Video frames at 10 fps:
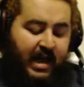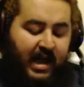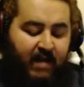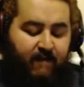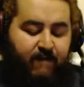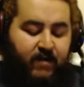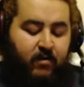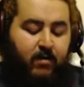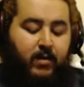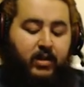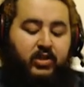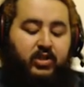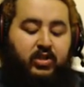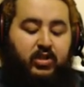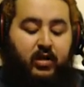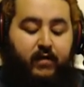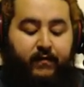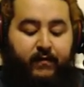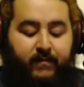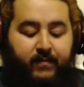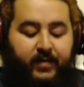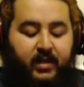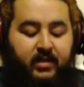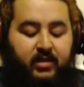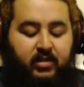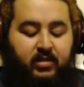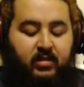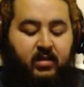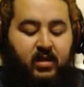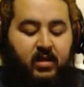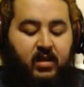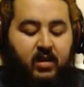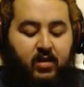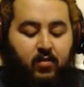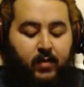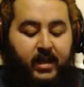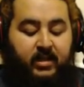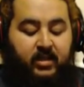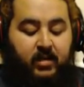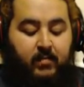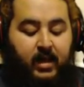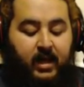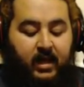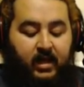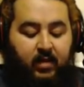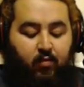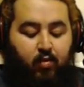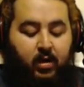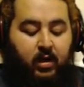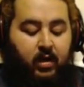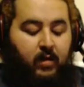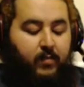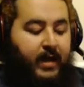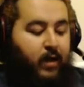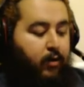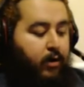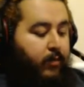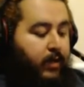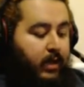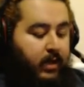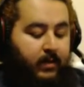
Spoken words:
have very much stuff. It's just one HDMI and then one power plug